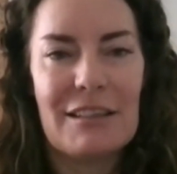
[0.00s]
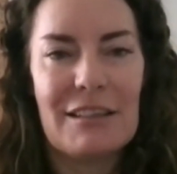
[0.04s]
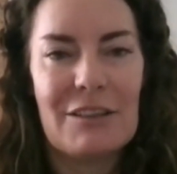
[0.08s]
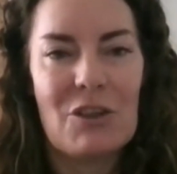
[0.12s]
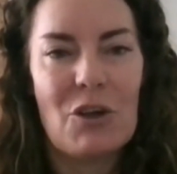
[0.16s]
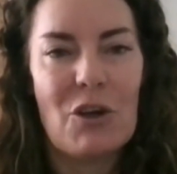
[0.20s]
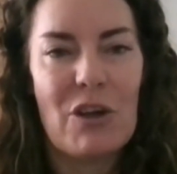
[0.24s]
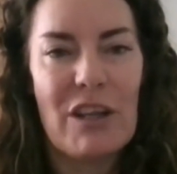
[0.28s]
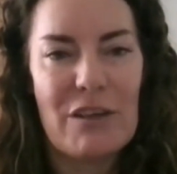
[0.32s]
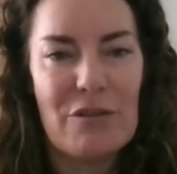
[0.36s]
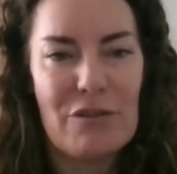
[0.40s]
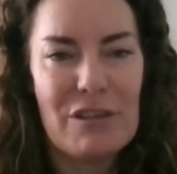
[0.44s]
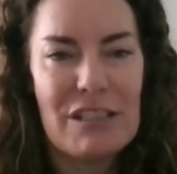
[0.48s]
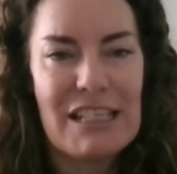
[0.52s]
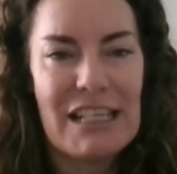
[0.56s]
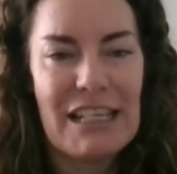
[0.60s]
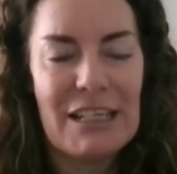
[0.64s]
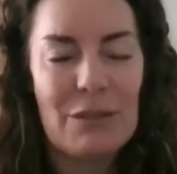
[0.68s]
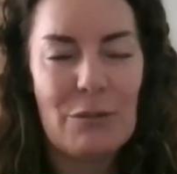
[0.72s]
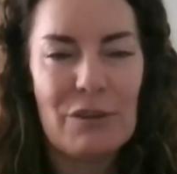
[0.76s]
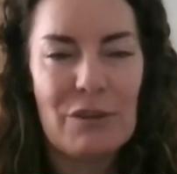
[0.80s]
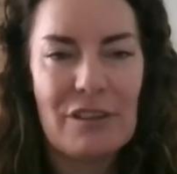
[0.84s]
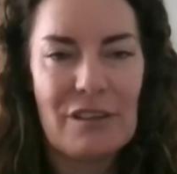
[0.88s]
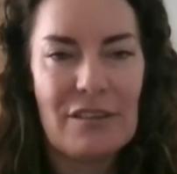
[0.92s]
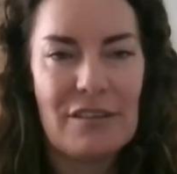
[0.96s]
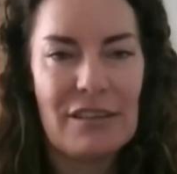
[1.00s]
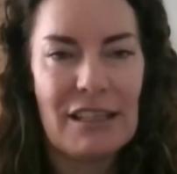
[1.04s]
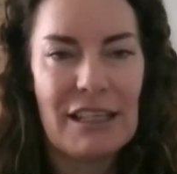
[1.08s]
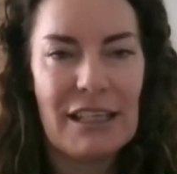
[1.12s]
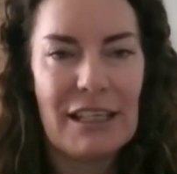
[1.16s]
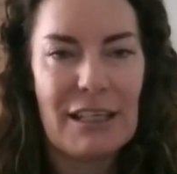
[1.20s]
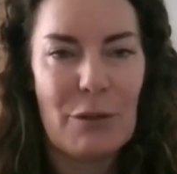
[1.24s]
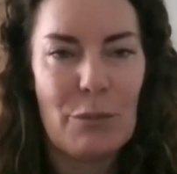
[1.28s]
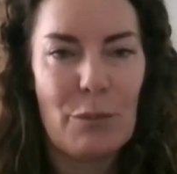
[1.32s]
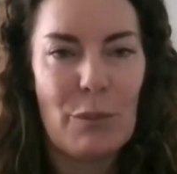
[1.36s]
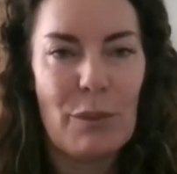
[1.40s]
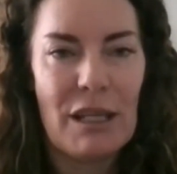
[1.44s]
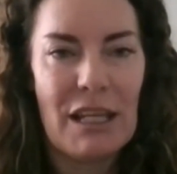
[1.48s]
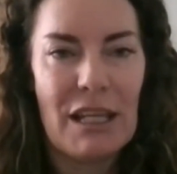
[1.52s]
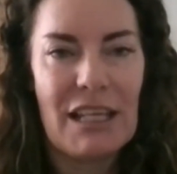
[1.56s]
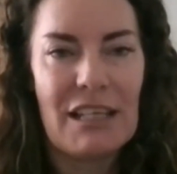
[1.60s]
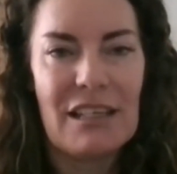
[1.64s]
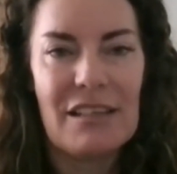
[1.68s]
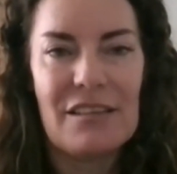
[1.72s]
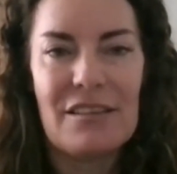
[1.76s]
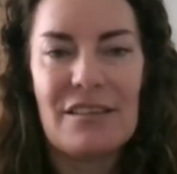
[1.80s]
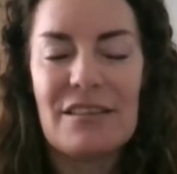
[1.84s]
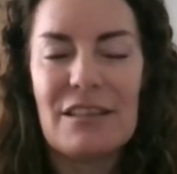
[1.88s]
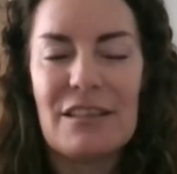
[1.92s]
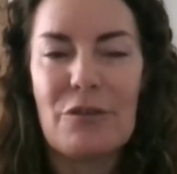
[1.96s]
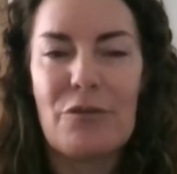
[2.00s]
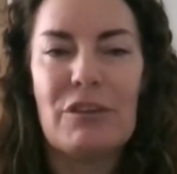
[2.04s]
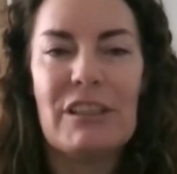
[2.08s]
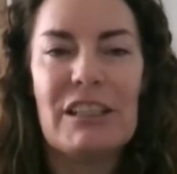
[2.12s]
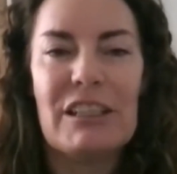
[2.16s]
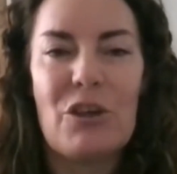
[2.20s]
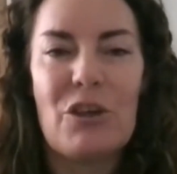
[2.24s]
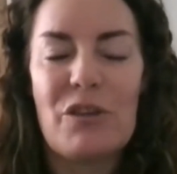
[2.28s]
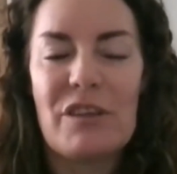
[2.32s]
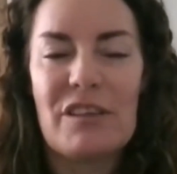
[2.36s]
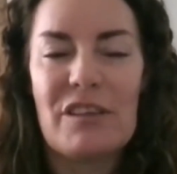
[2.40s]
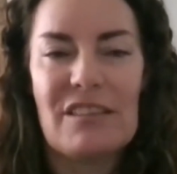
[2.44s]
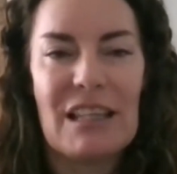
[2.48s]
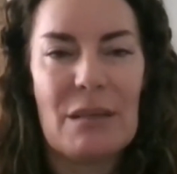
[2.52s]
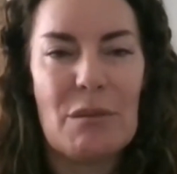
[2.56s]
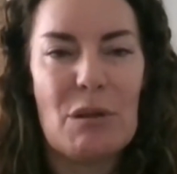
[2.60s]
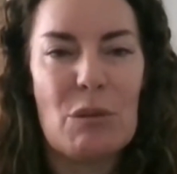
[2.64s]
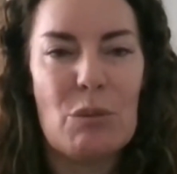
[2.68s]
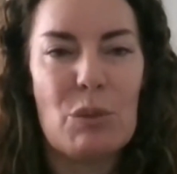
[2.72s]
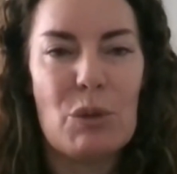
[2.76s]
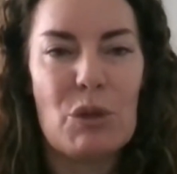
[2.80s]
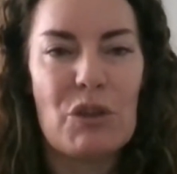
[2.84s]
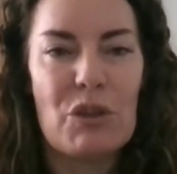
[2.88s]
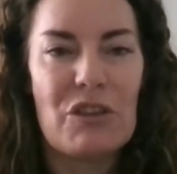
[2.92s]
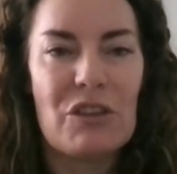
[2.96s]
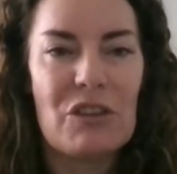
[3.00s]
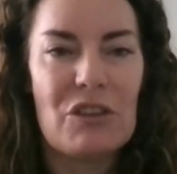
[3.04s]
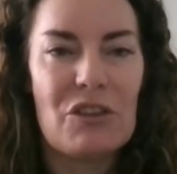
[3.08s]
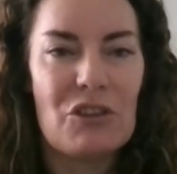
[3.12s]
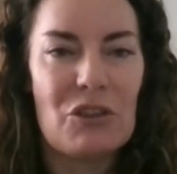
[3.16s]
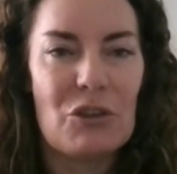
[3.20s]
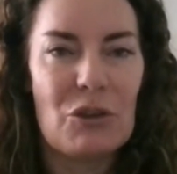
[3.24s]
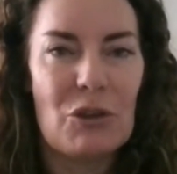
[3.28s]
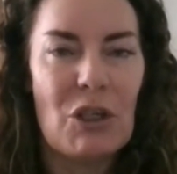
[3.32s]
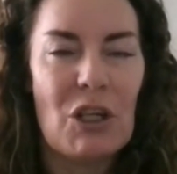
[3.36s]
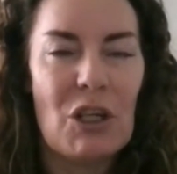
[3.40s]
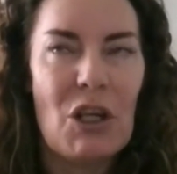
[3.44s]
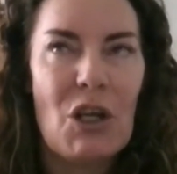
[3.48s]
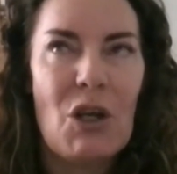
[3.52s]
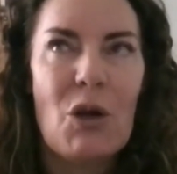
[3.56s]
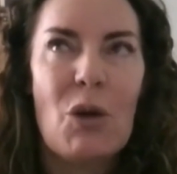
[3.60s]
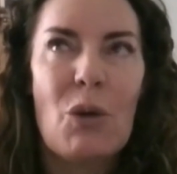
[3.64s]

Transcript: Not every day was the same, and it's definitely not the same in books, because you're